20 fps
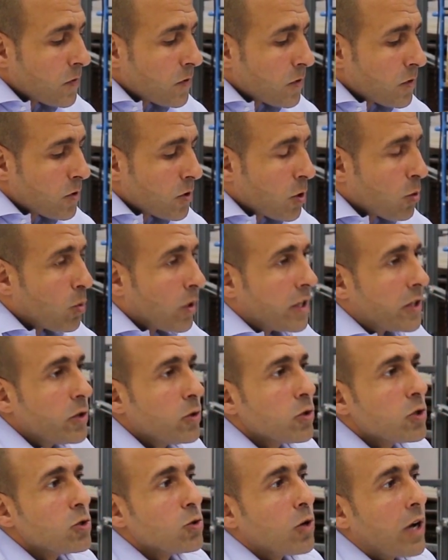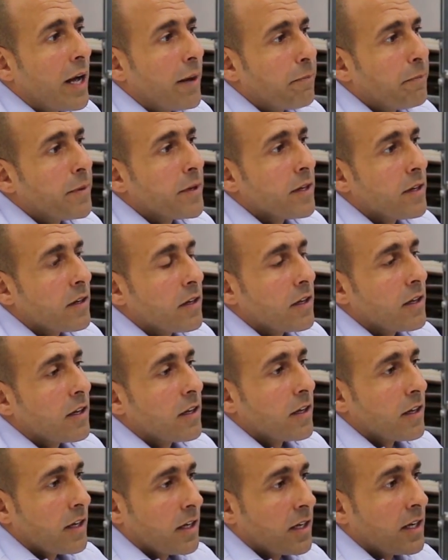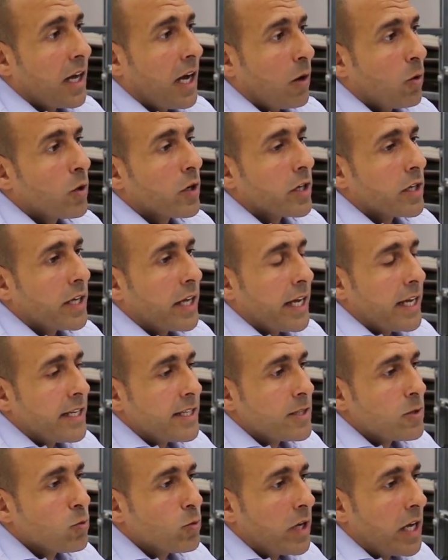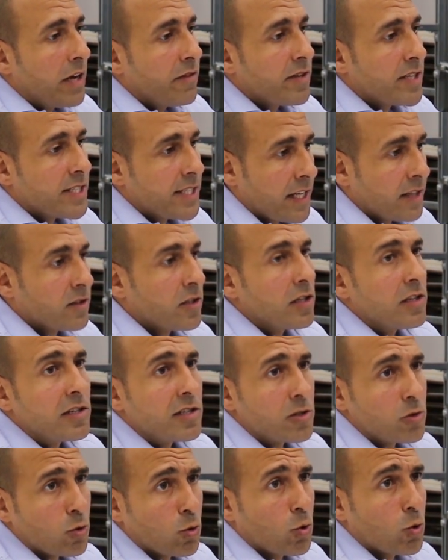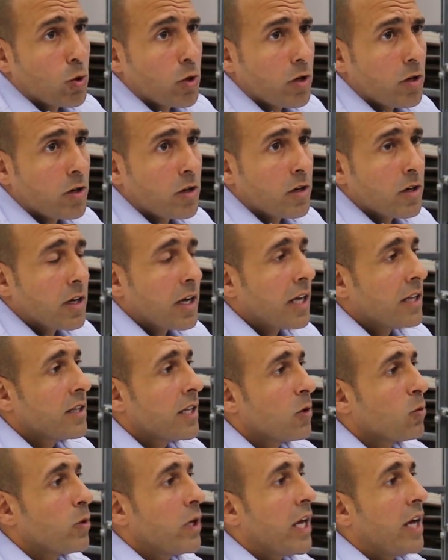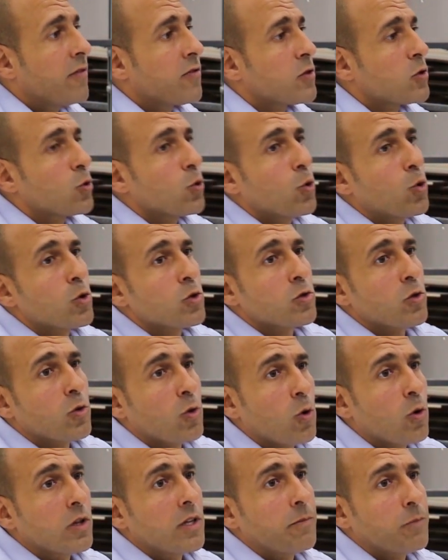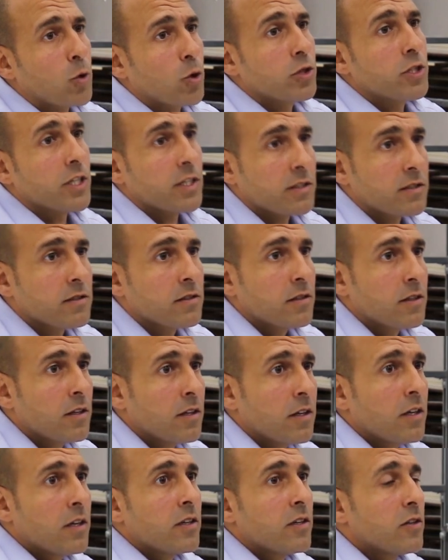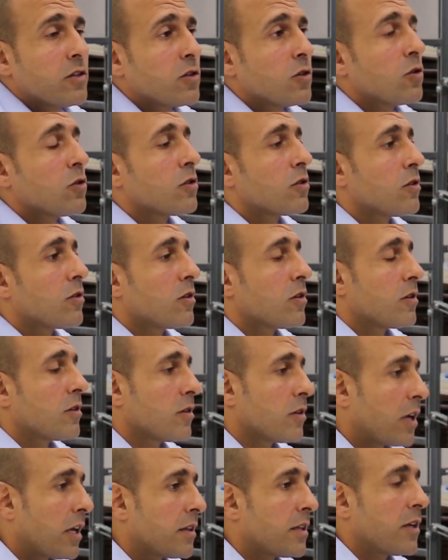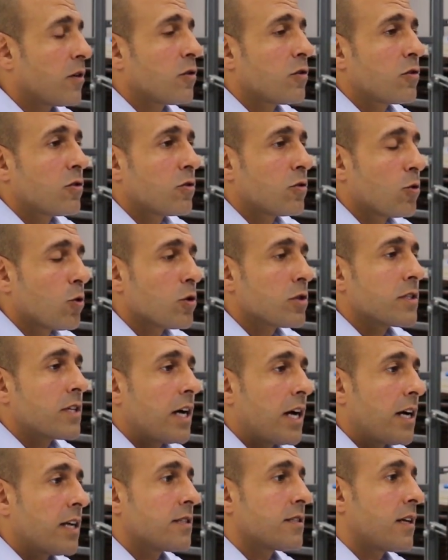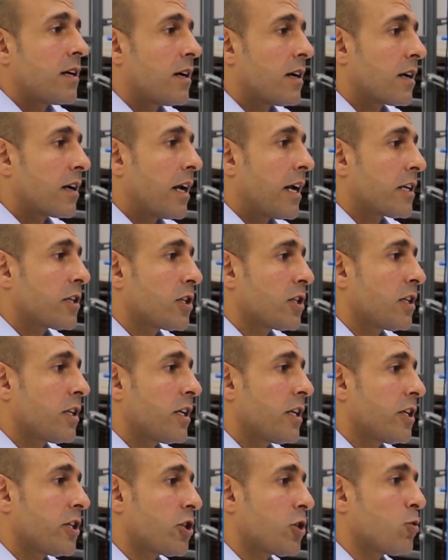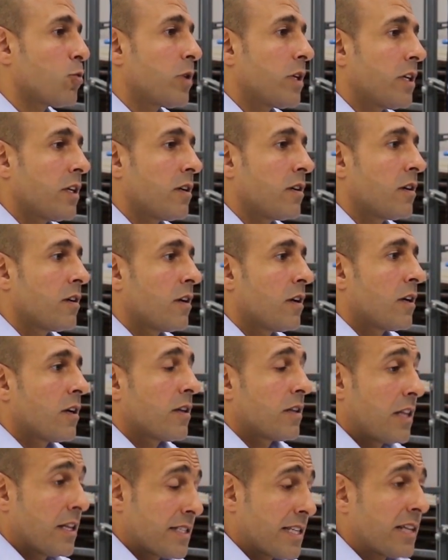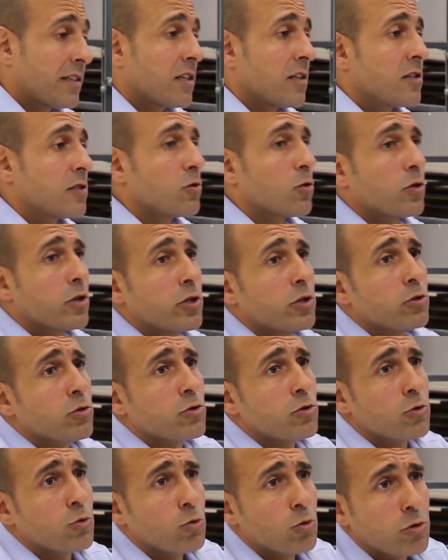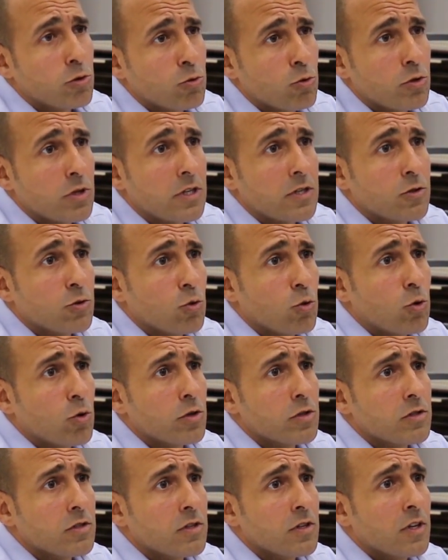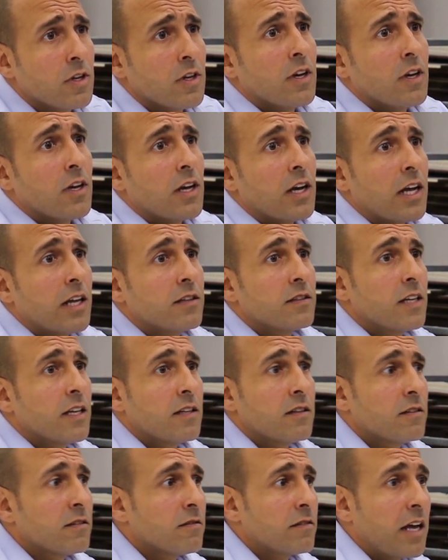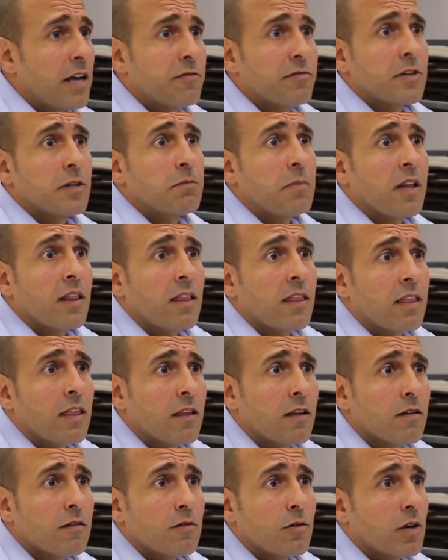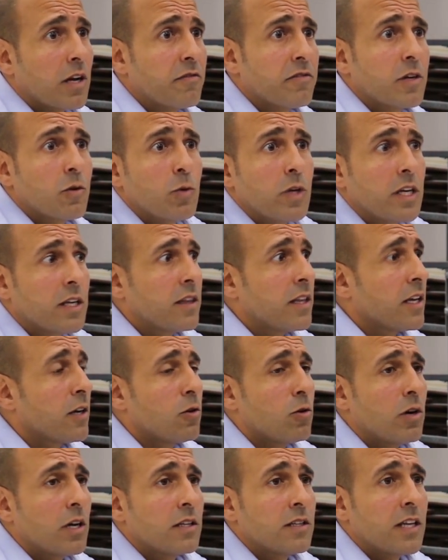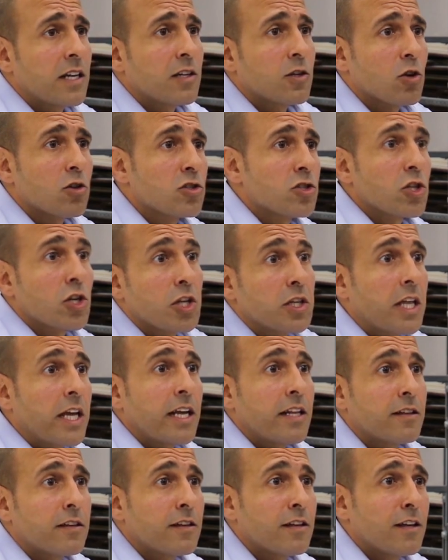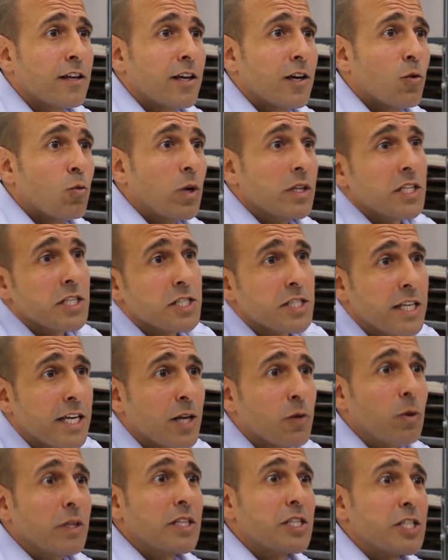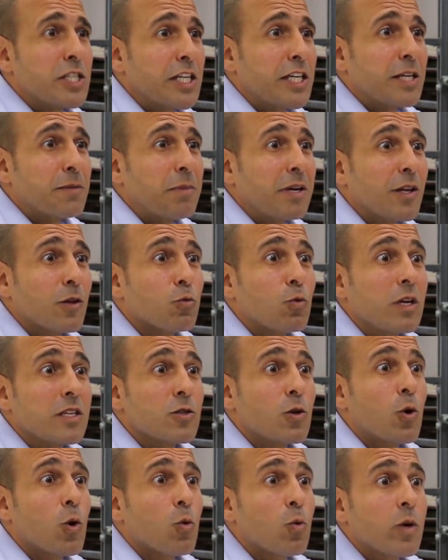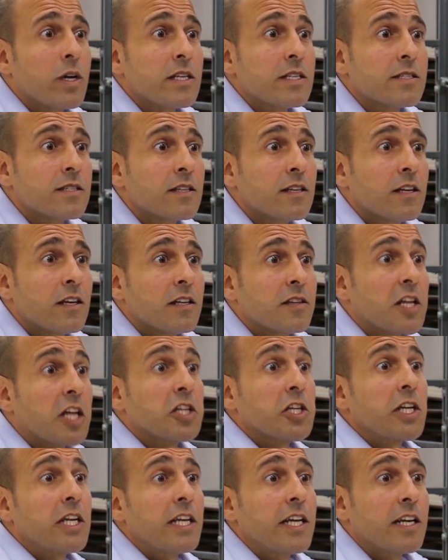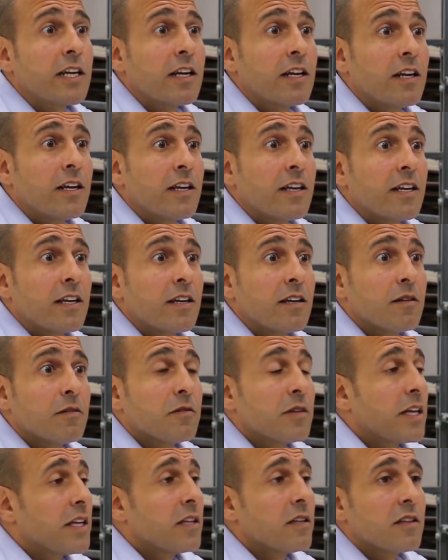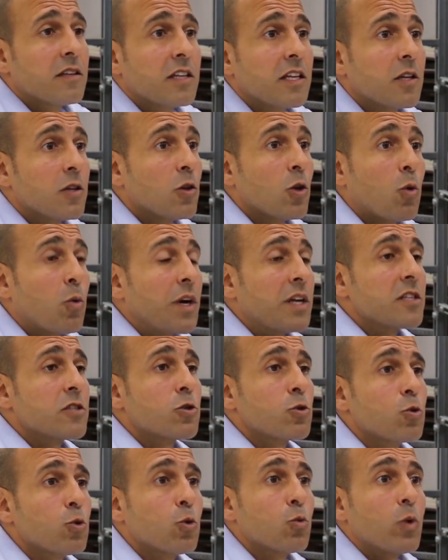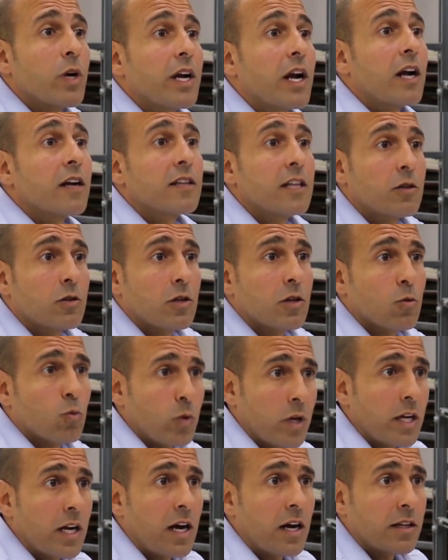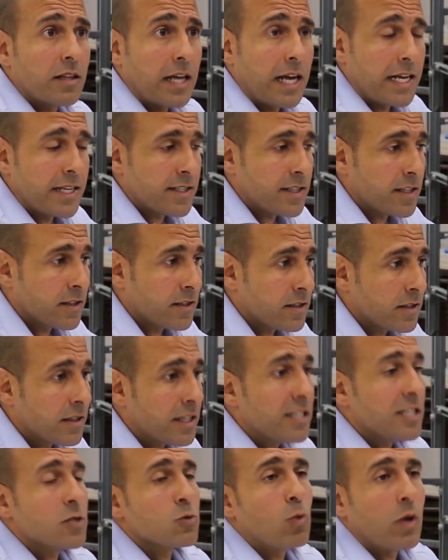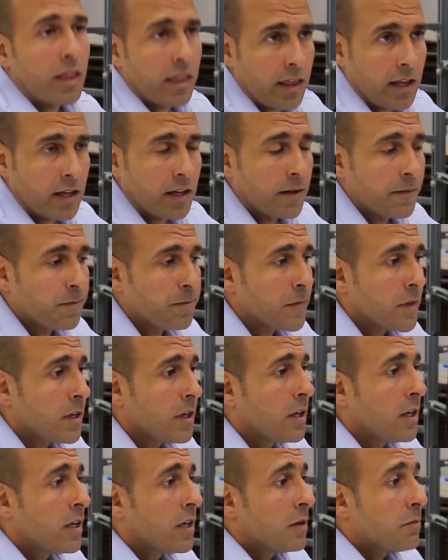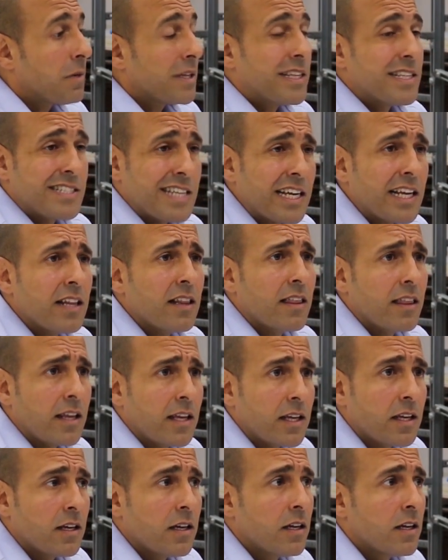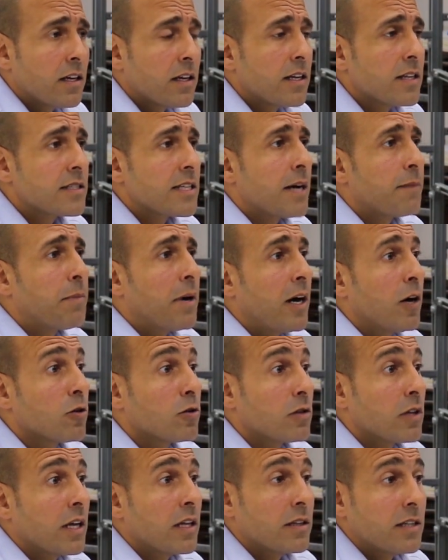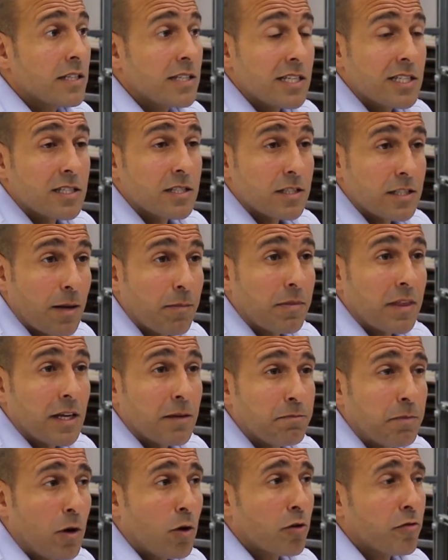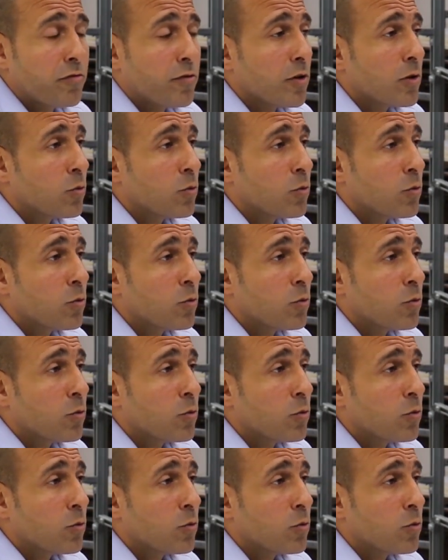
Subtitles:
So what used to happen in our case, we have a central store, and then we have stores on all the projects, you know, and then those guys are actually issuing. The central store issues tools to the stores, and then every month or every week they go and then consolidate what is there, what is here. But it was always not clear. No one is sure where are the assets. This is one thing. But the second thing is about, and this is something powerful,